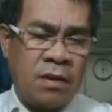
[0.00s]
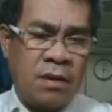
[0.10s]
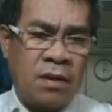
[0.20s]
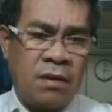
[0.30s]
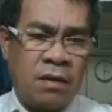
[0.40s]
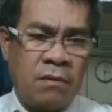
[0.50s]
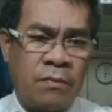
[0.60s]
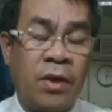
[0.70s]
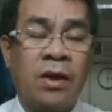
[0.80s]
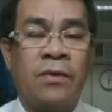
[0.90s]

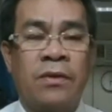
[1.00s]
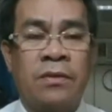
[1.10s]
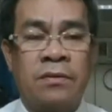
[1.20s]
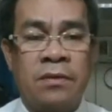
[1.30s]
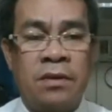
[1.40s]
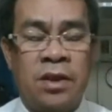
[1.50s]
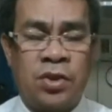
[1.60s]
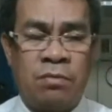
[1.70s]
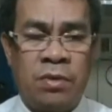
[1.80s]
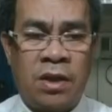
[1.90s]
polygon. It
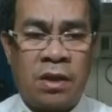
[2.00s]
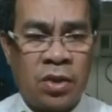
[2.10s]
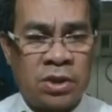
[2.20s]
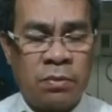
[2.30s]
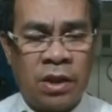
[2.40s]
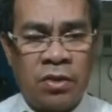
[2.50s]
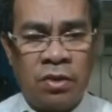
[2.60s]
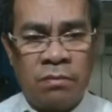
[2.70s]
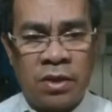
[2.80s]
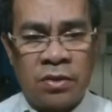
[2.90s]
should be a closed
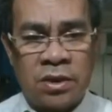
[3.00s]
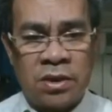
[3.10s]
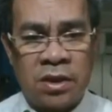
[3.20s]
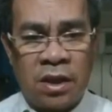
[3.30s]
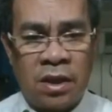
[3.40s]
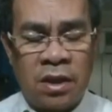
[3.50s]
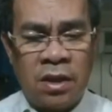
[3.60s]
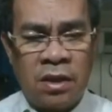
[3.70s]
polygon because the